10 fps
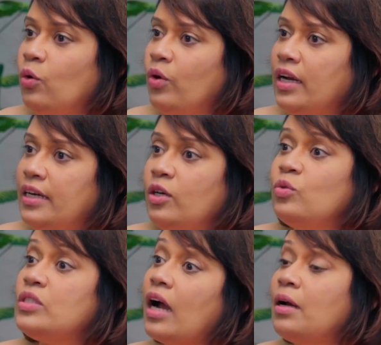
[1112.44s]
looking at it, you
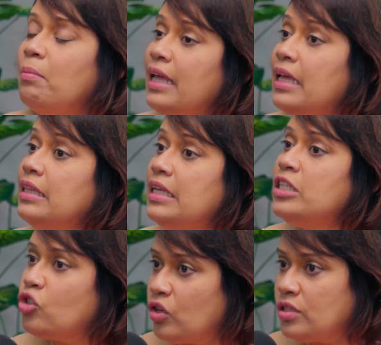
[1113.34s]
start making
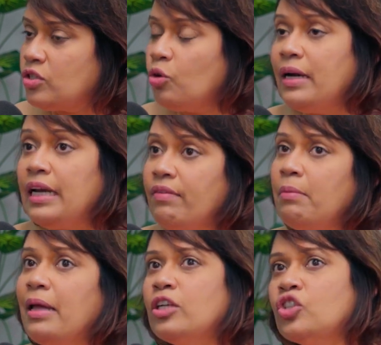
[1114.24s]
these choices. You might even
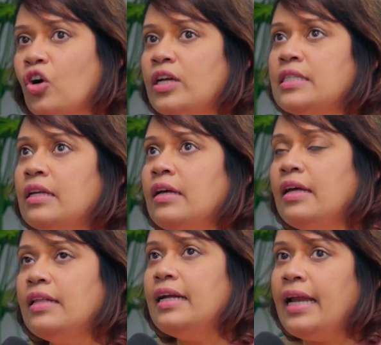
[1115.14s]
make a choice
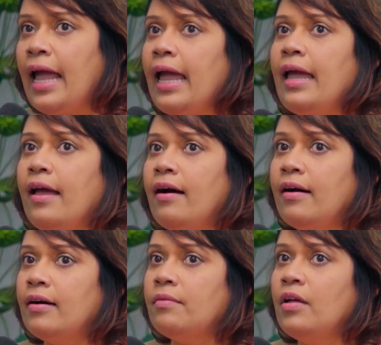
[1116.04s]
that, hey,
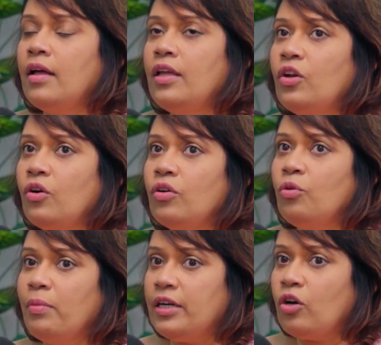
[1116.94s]

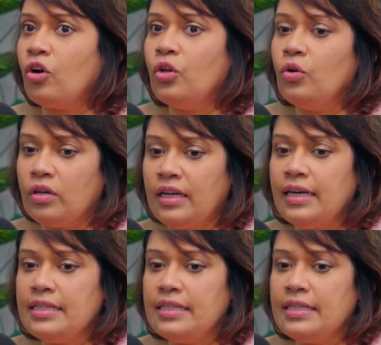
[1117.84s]
you might talk to your kid